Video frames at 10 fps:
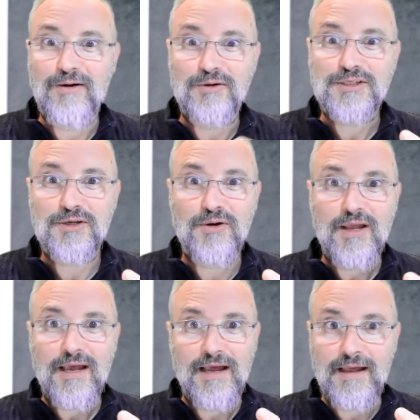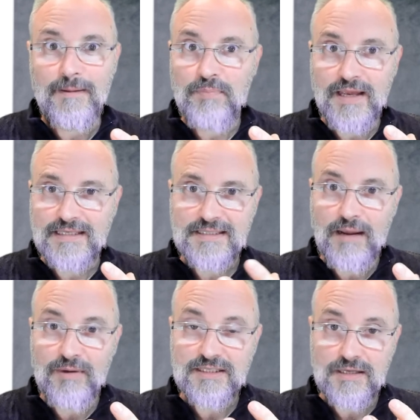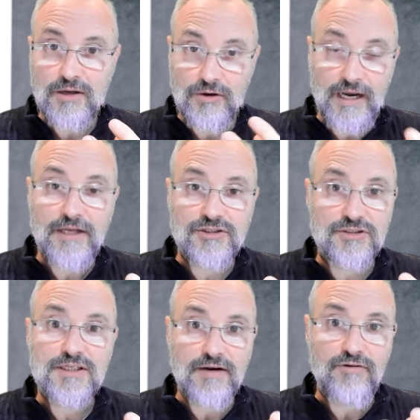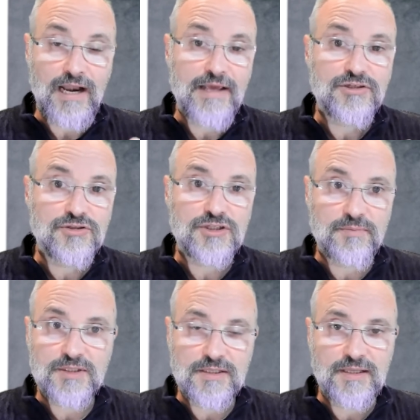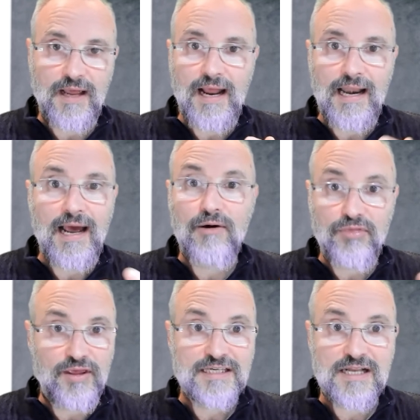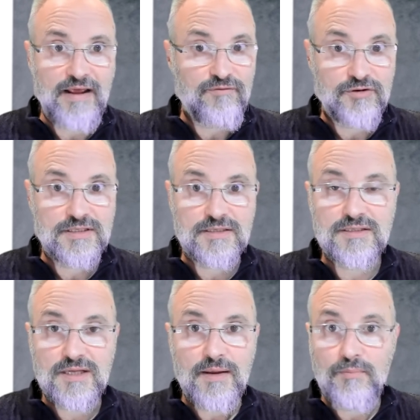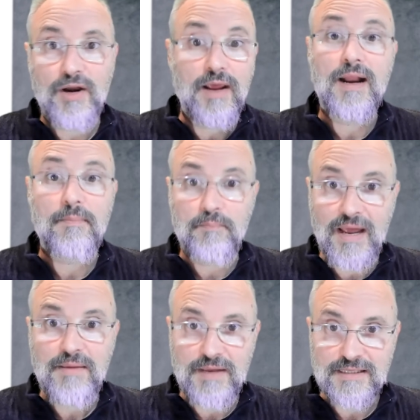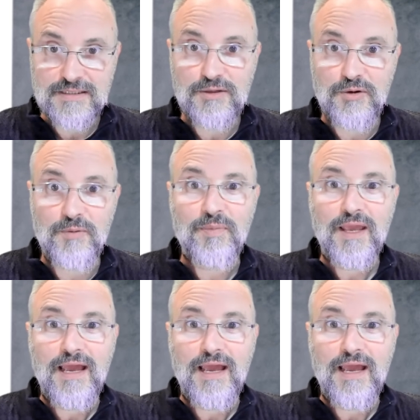and, also um, establish connections and relationships that allow things like, for instance, bringing up babies, you know,